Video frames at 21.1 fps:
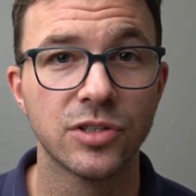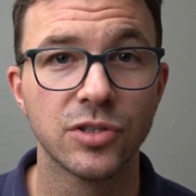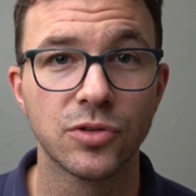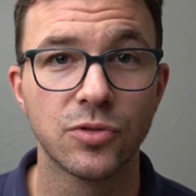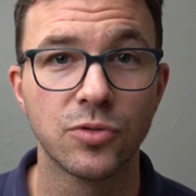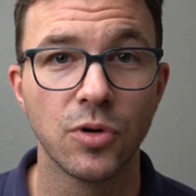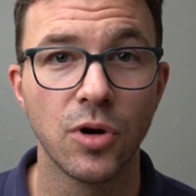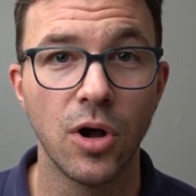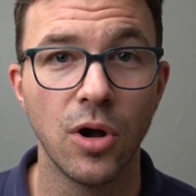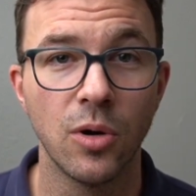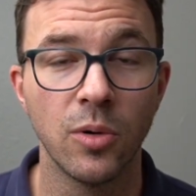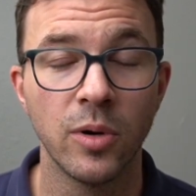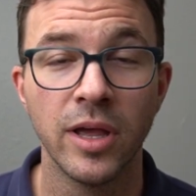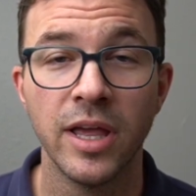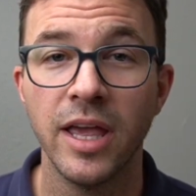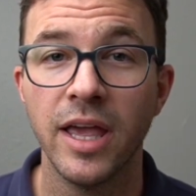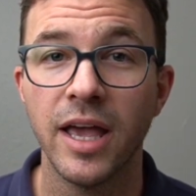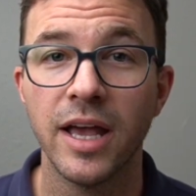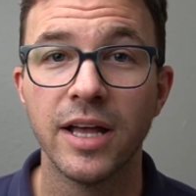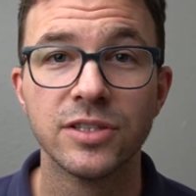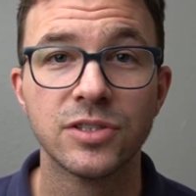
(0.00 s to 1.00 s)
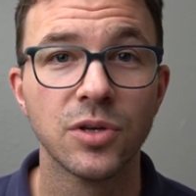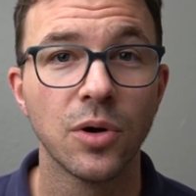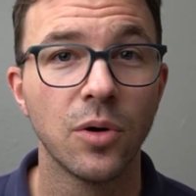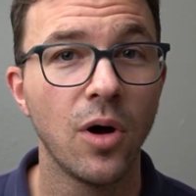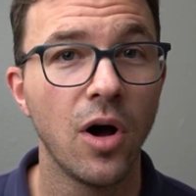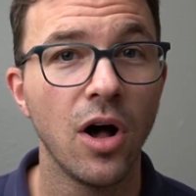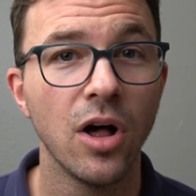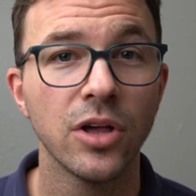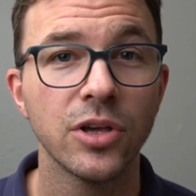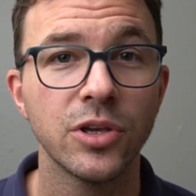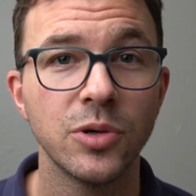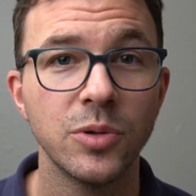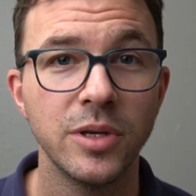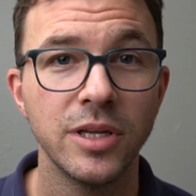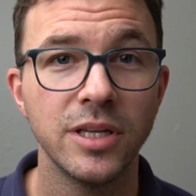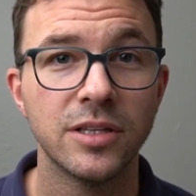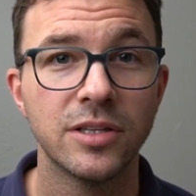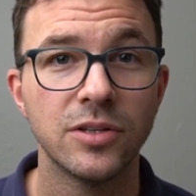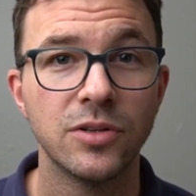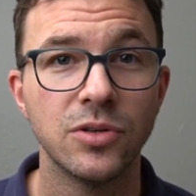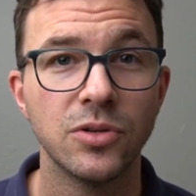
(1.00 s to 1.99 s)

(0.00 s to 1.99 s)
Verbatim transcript: to grow. And so all you need to